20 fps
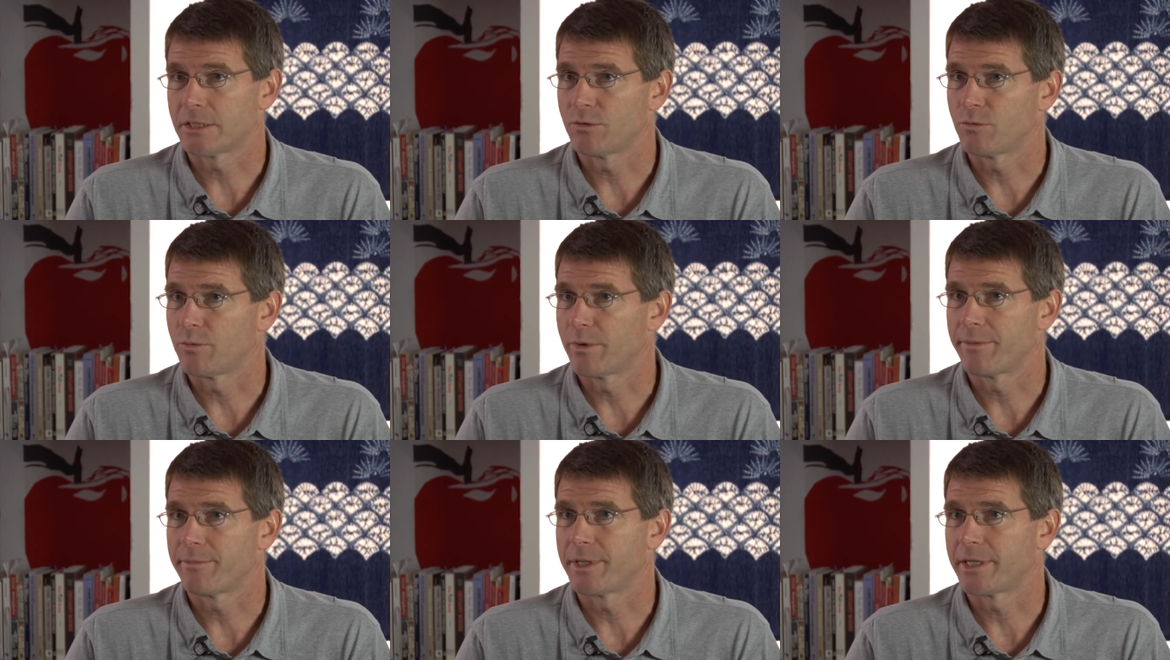to
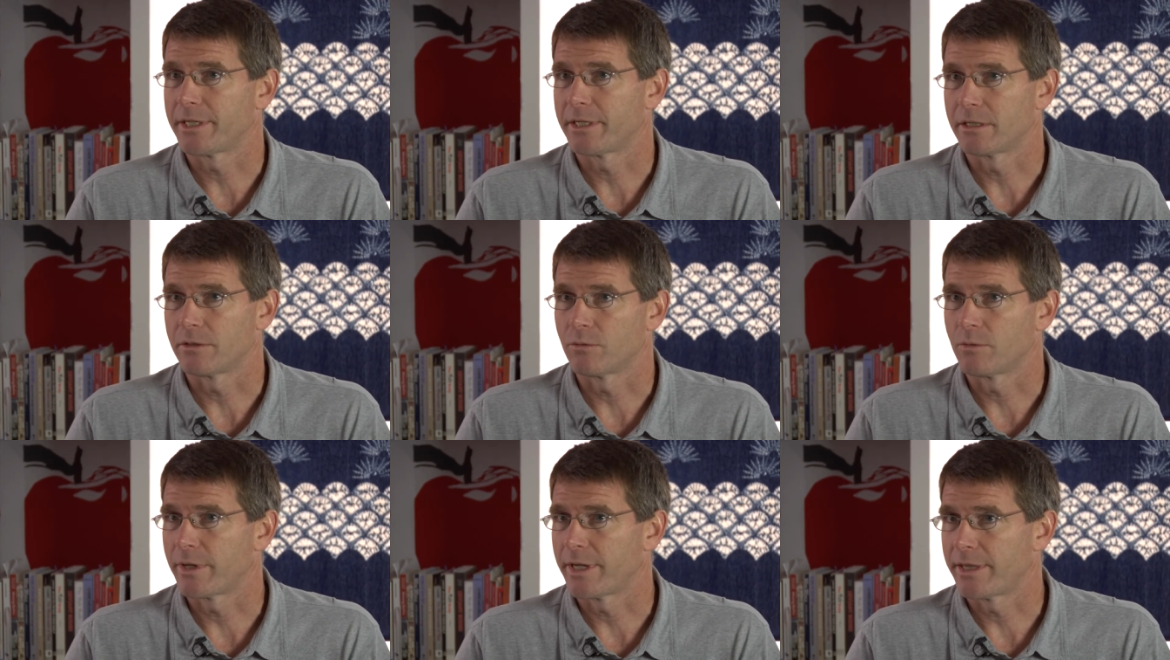women
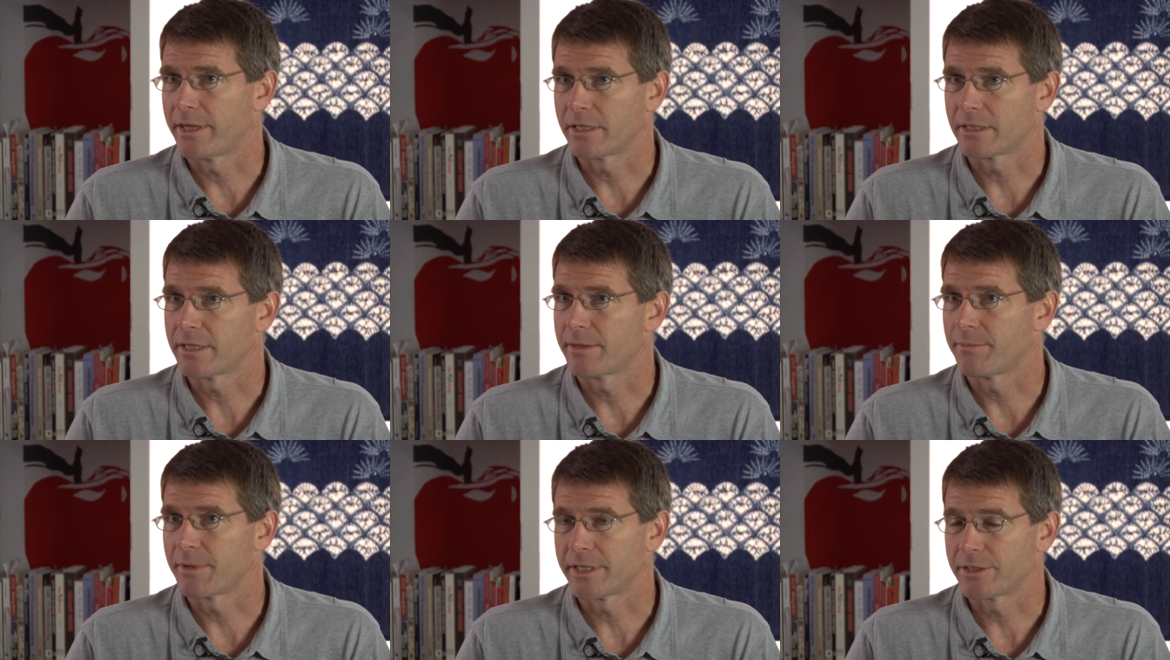in a way
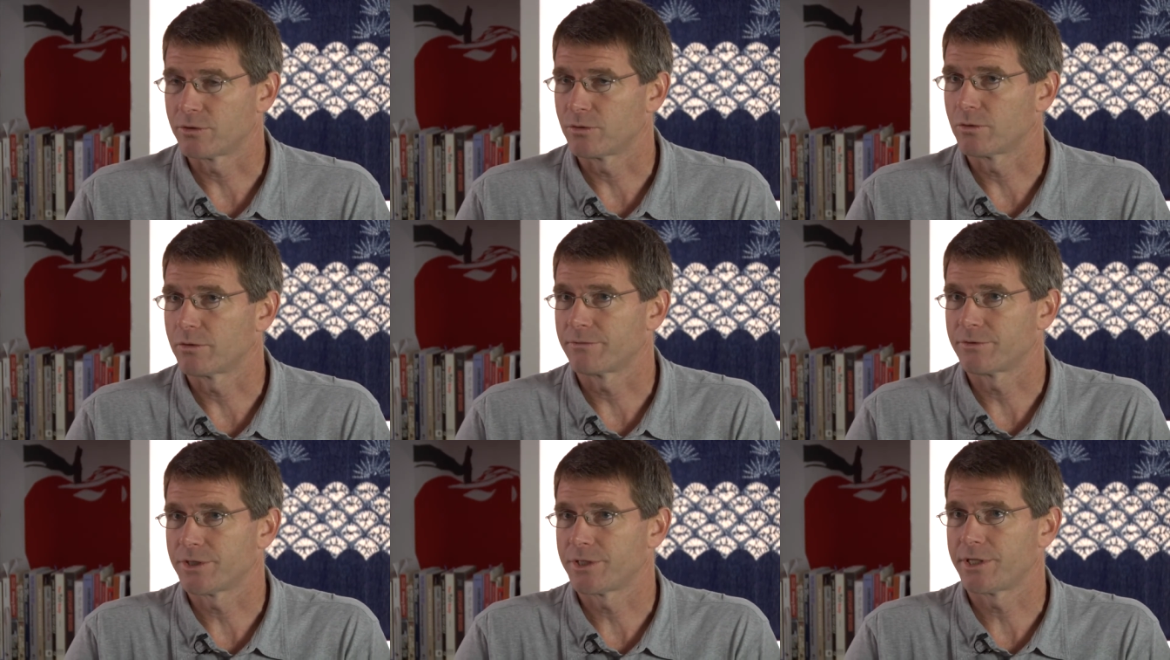that they might
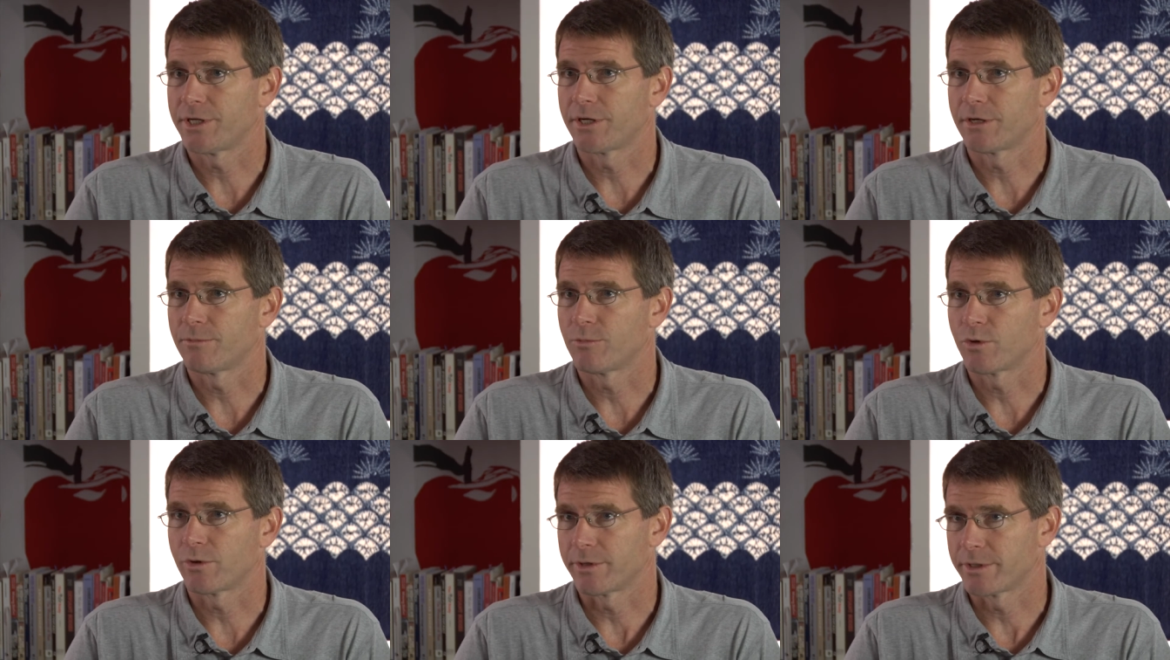sort of
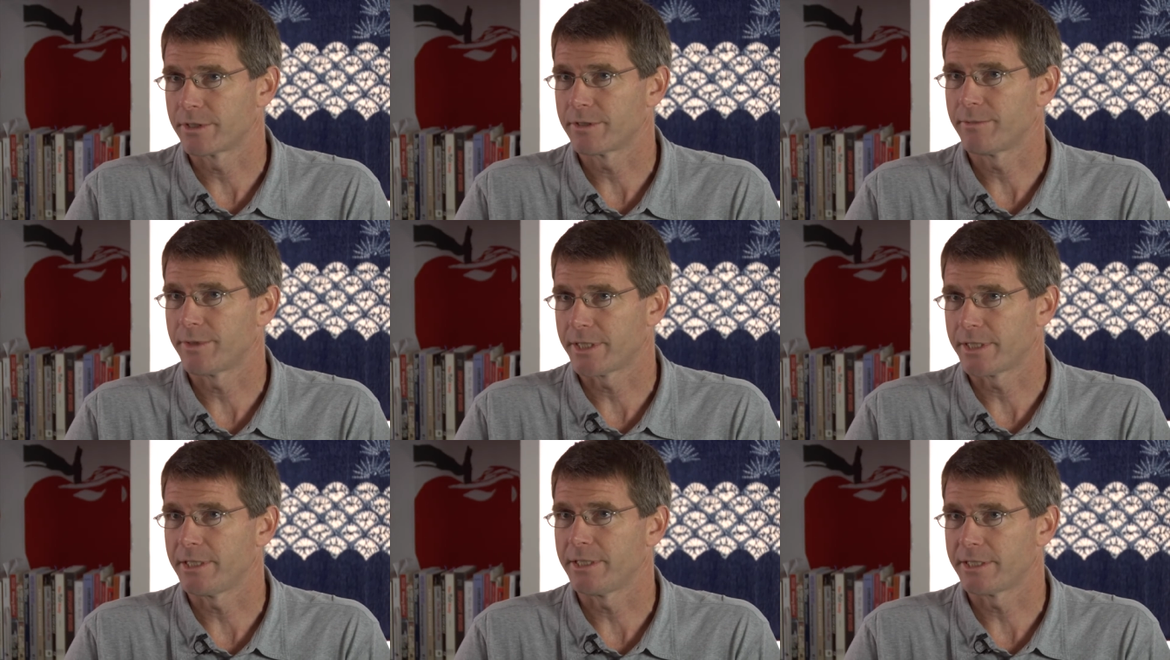share more
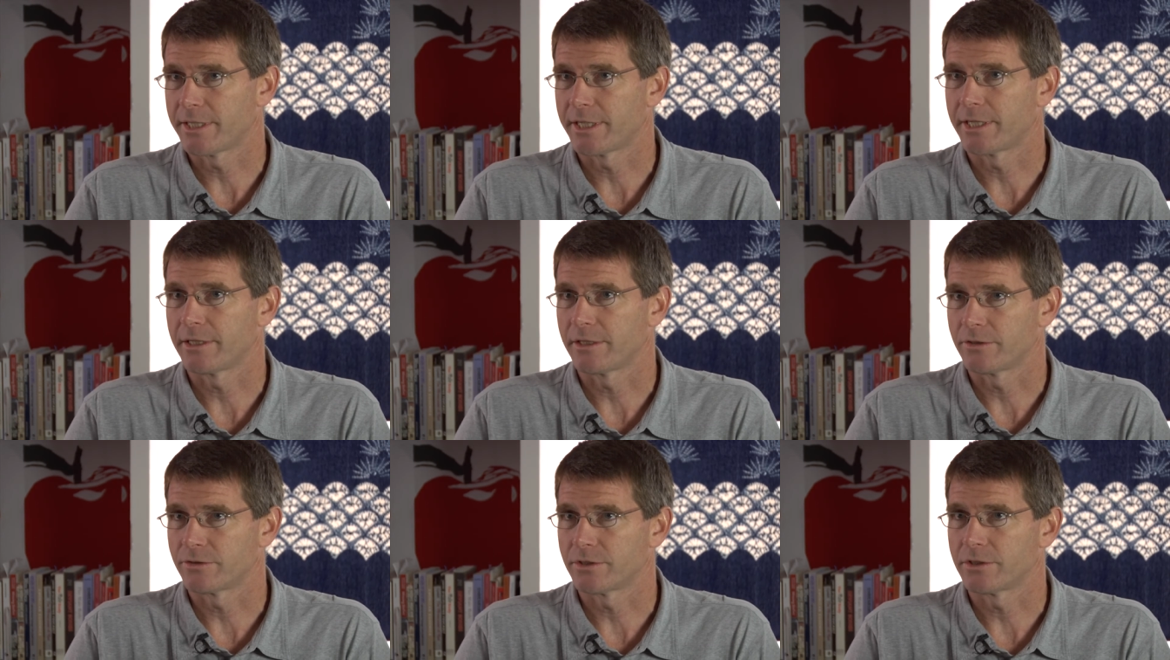intimate
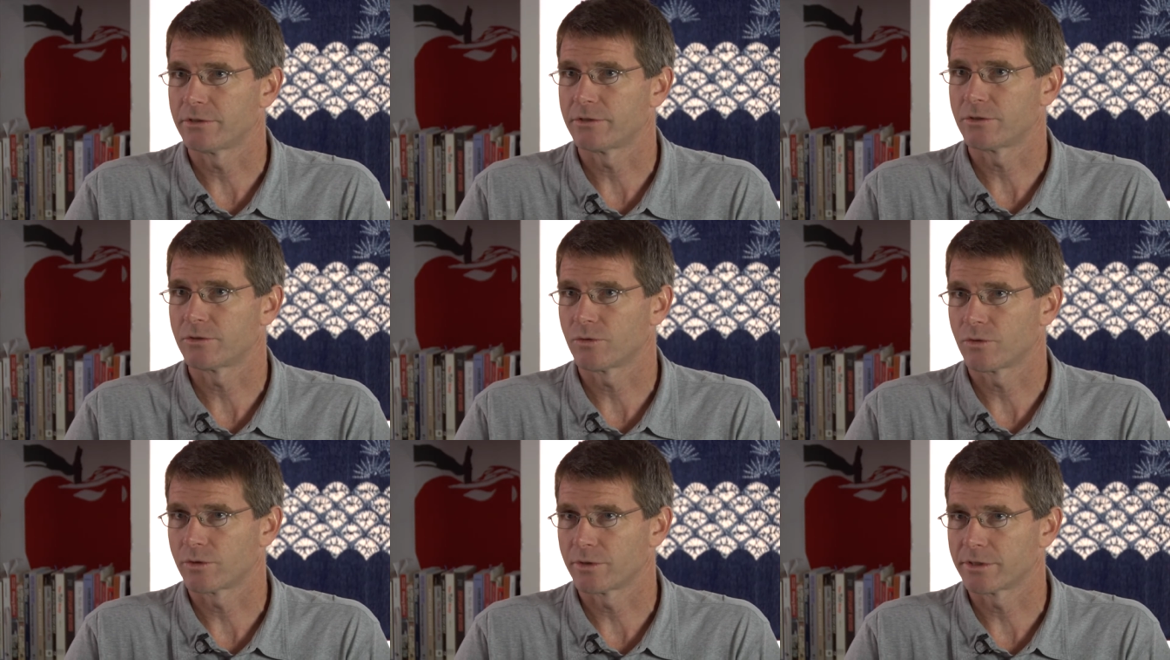details and
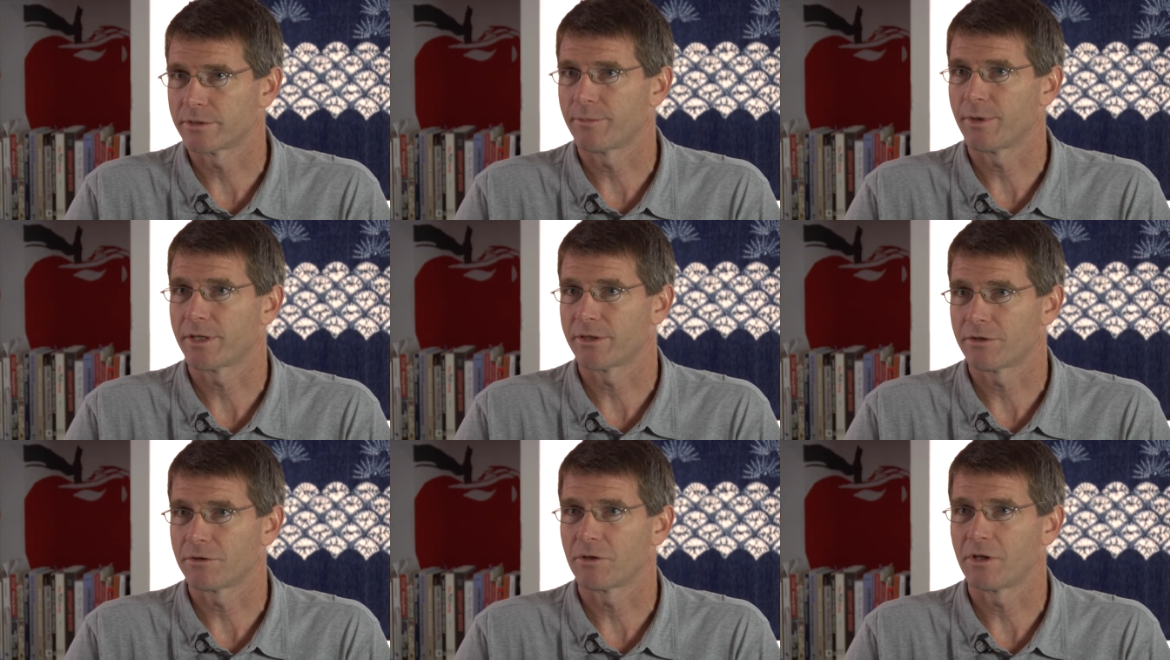stories
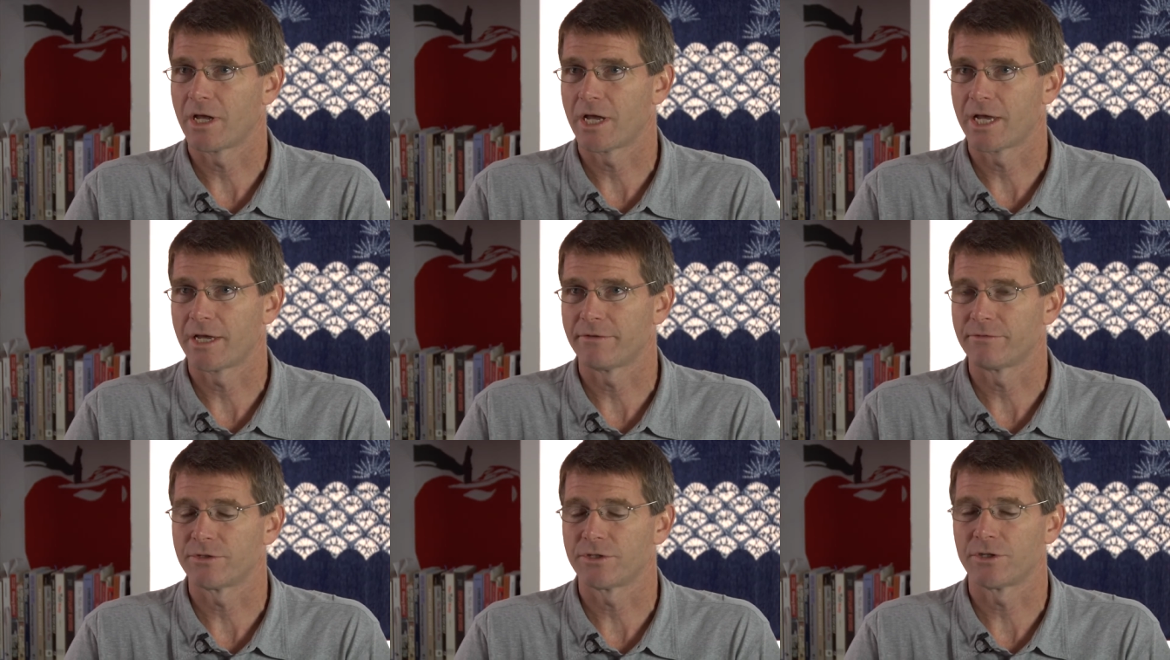about their lives.